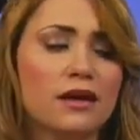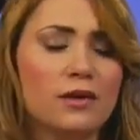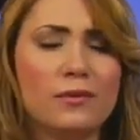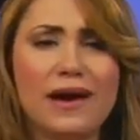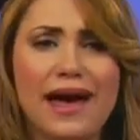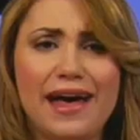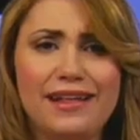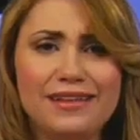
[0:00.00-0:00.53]

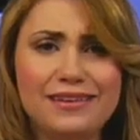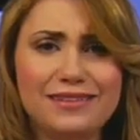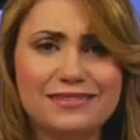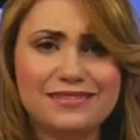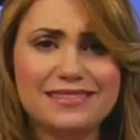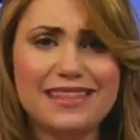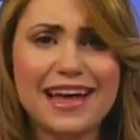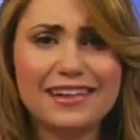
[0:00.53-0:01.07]
Well,
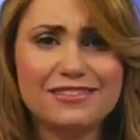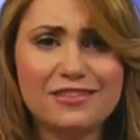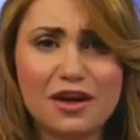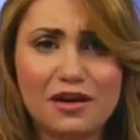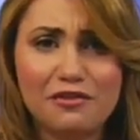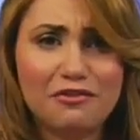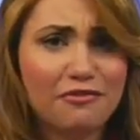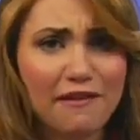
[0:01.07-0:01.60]
that's
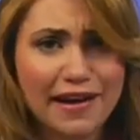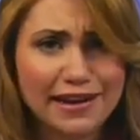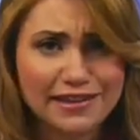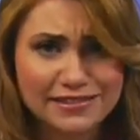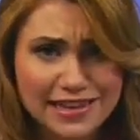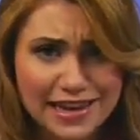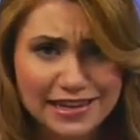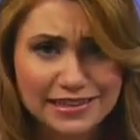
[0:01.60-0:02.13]
all fine
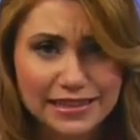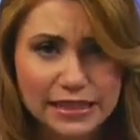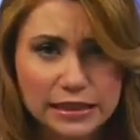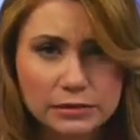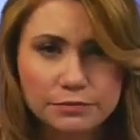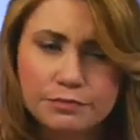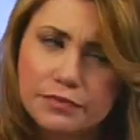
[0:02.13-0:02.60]
and dandy,